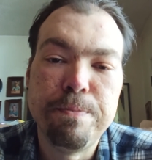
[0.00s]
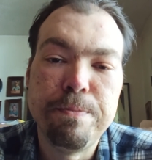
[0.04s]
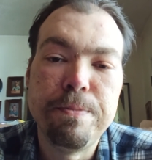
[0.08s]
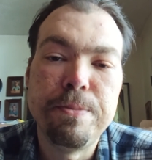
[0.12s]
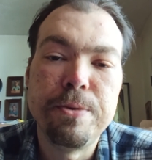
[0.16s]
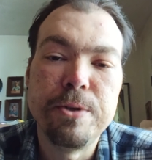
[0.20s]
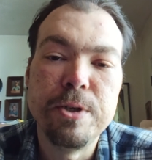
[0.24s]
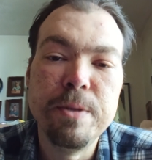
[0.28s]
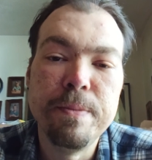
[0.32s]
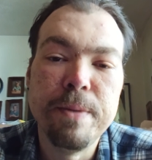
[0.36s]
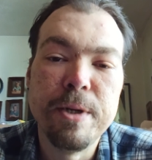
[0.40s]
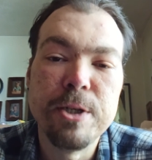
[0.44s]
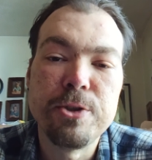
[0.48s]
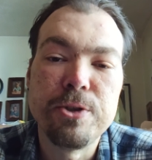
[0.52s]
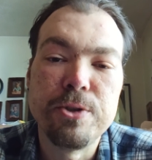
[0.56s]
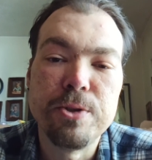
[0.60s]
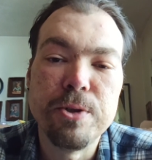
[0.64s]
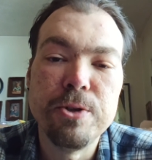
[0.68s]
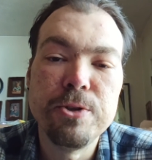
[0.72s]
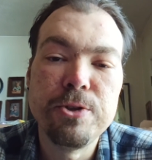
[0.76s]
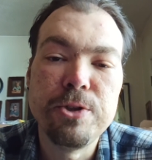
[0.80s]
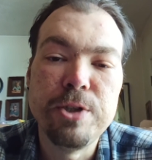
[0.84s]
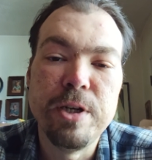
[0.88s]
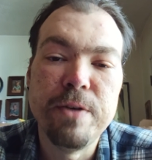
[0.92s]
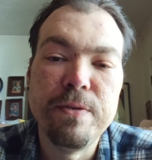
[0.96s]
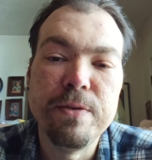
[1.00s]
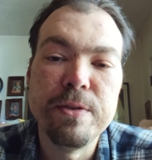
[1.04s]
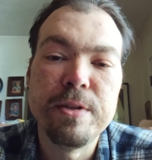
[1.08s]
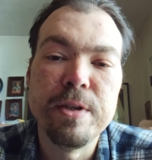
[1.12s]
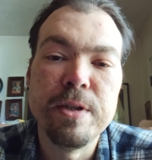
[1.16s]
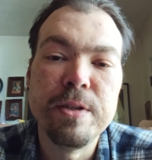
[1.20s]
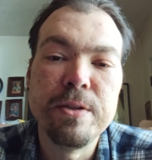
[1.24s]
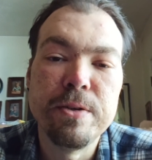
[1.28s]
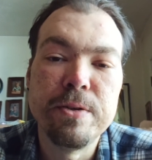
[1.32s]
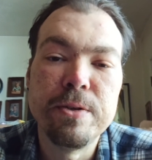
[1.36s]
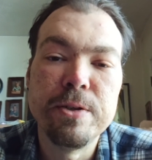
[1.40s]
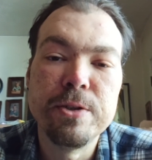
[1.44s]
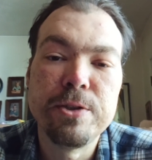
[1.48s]
pretty much told you
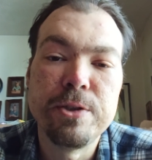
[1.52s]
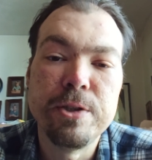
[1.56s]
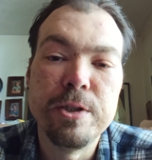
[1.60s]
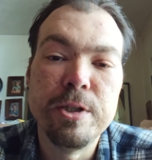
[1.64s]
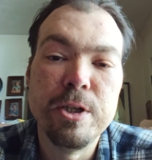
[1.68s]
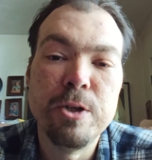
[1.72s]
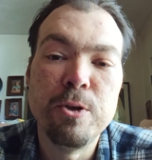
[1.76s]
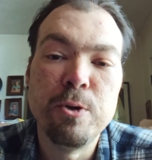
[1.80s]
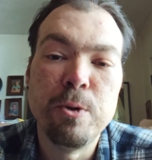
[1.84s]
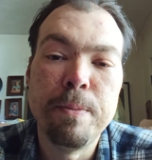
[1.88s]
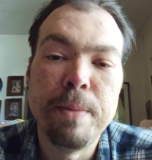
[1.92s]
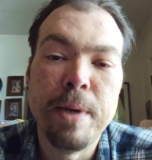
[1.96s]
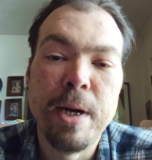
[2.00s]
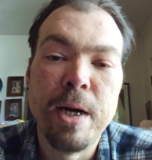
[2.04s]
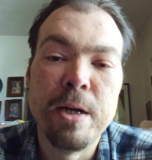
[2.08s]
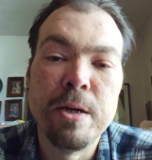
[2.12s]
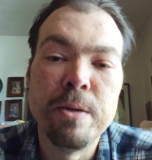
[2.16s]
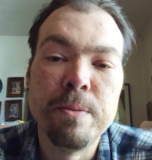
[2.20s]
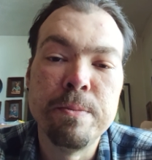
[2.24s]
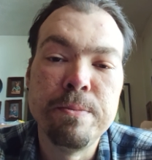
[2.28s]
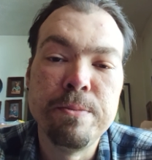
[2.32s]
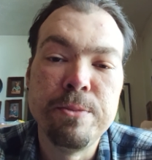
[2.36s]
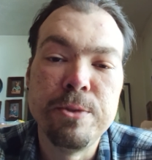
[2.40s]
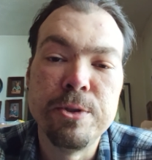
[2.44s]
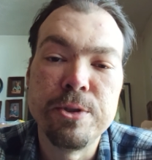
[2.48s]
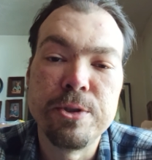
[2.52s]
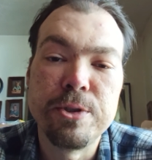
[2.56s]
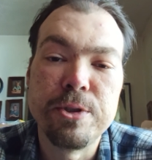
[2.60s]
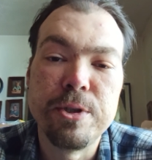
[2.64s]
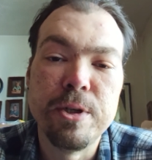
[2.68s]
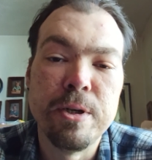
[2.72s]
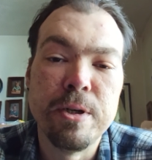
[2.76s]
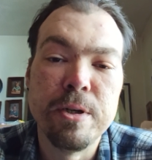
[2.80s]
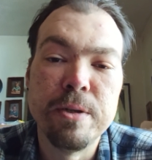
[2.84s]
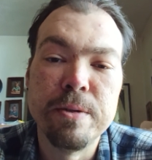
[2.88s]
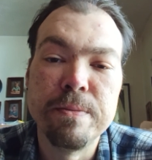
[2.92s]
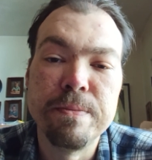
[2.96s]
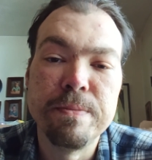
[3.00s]
everything there is to know about them, just
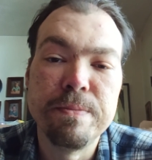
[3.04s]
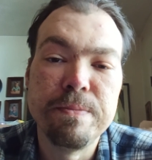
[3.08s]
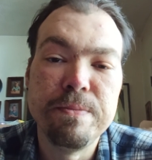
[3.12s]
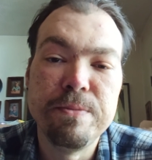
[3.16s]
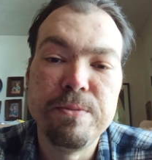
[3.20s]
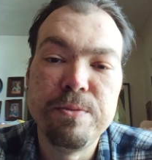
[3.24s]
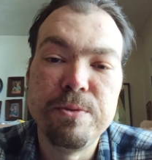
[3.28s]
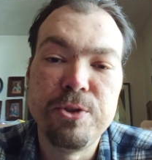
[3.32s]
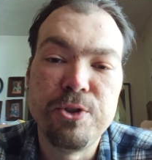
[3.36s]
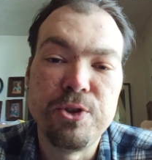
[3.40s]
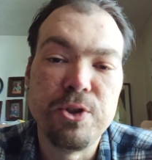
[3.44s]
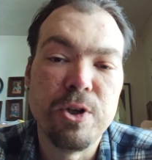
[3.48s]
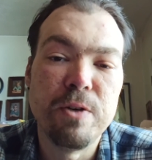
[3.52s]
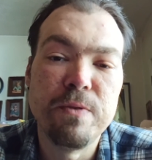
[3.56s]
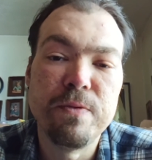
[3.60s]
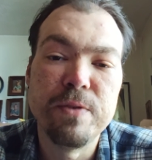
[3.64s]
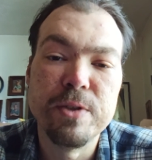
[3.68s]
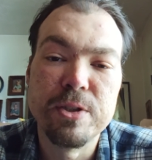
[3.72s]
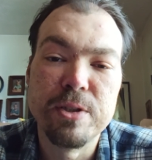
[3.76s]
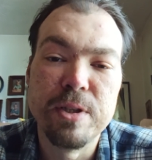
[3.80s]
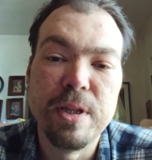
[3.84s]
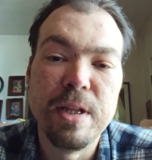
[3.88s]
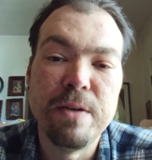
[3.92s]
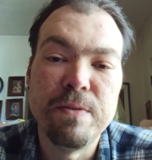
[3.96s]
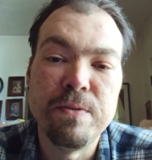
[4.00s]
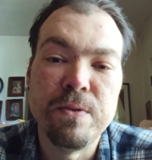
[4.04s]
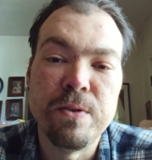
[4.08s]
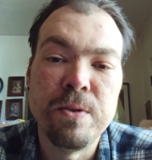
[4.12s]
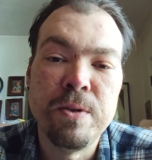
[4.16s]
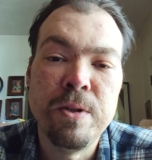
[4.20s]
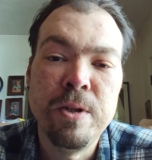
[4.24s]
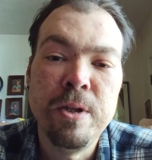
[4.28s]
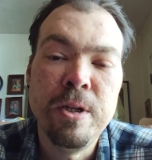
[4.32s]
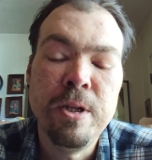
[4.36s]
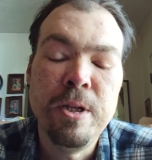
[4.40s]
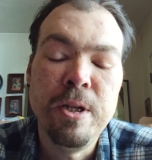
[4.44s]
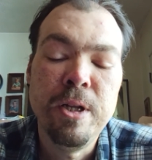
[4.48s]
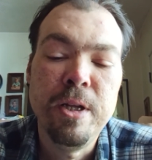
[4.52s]
on a surface level.
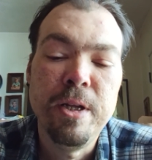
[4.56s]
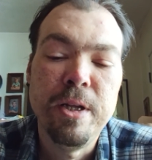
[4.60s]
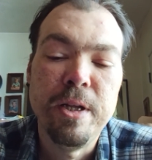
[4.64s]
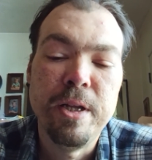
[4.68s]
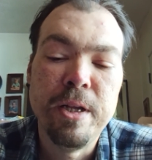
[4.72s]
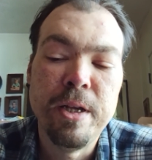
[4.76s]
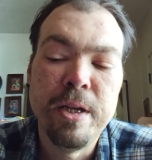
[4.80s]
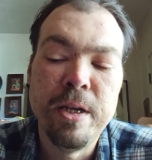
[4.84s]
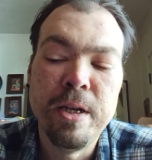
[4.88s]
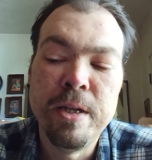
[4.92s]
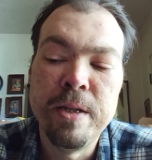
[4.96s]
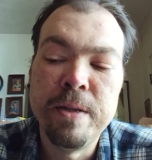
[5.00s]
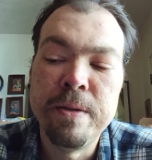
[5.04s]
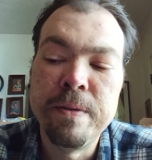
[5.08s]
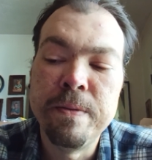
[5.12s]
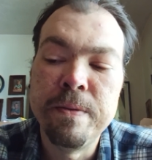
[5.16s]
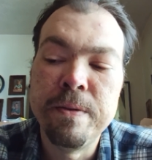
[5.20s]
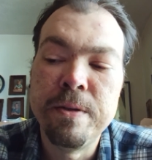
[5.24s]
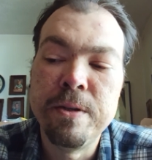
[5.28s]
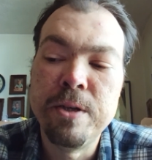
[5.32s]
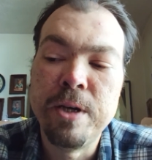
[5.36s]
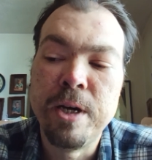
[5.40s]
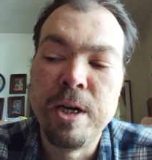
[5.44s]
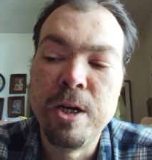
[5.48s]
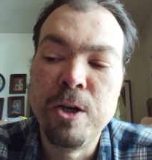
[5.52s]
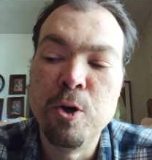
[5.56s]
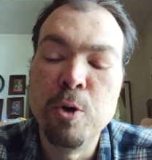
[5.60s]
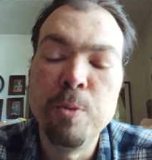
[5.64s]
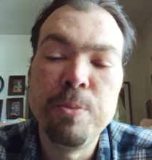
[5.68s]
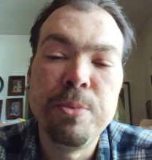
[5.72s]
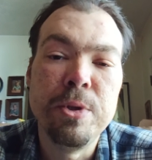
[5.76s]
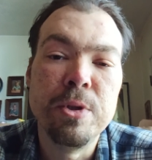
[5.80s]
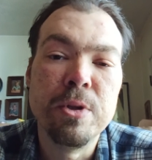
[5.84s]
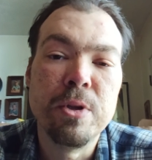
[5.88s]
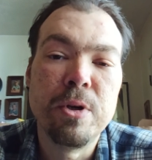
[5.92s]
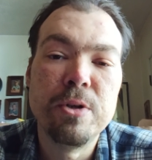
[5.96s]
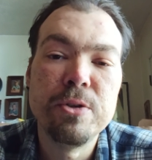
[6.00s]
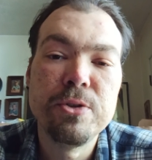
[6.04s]
And I hope
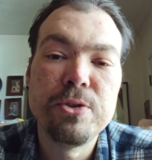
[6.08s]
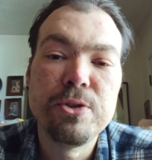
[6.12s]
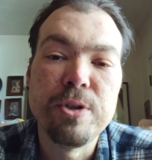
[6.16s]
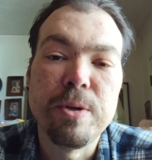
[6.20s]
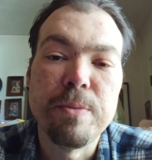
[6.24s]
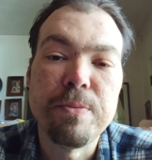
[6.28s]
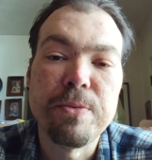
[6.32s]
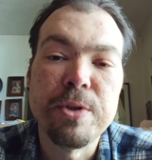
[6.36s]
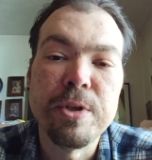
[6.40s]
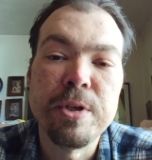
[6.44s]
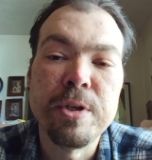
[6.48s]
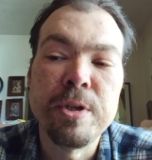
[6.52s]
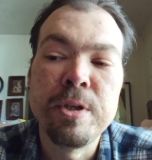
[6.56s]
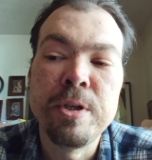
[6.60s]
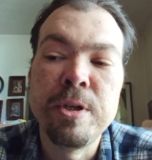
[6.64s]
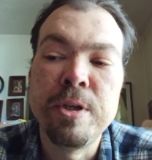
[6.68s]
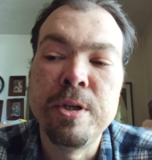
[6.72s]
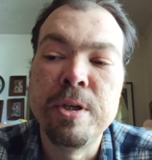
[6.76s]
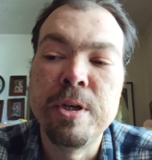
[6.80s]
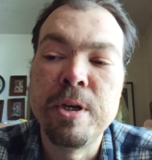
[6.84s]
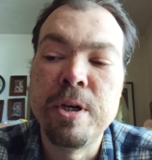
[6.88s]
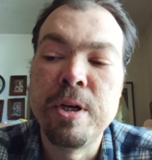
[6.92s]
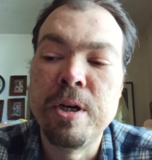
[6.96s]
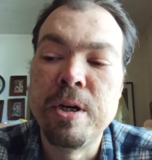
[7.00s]
you learned something.